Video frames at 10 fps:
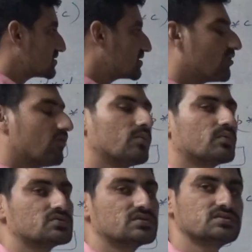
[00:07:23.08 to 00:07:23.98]
is the whole
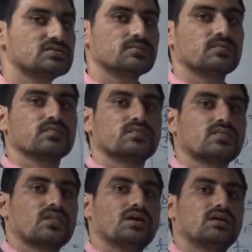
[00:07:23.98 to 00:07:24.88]
process
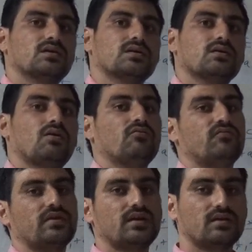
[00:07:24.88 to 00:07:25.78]
of
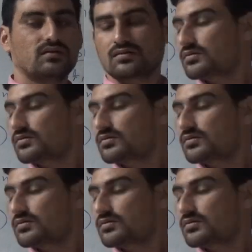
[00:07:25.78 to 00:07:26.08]
a